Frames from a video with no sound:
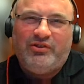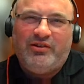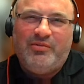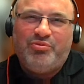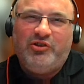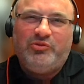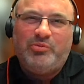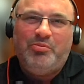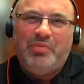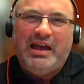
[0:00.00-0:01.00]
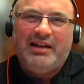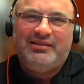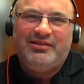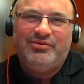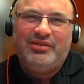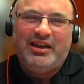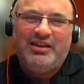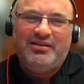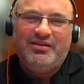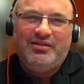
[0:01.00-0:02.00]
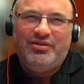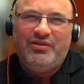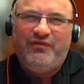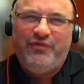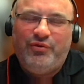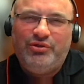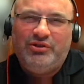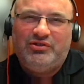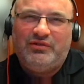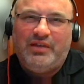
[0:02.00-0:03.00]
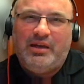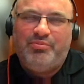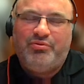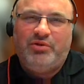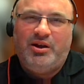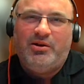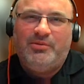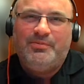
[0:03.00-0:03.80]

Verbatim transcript: Uh, it brings me back to that the fullness of that prayer,